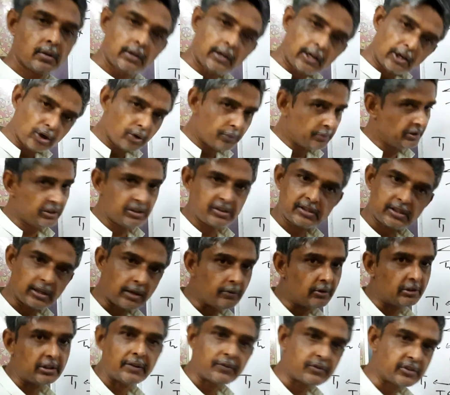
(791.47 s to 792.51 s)
I hope it is clear
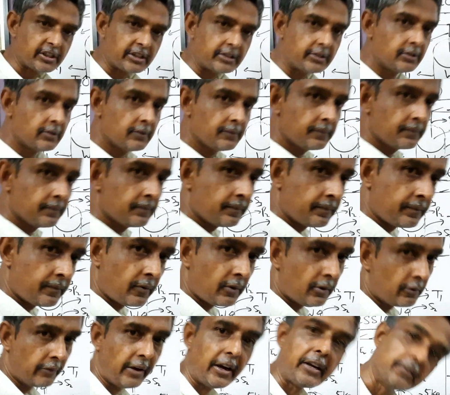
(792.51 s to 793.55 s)
what I have said.
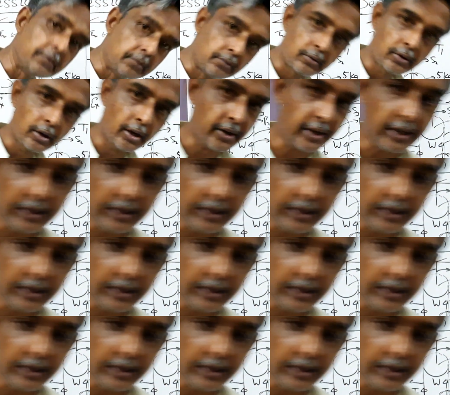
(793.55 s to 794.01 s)
Fine. All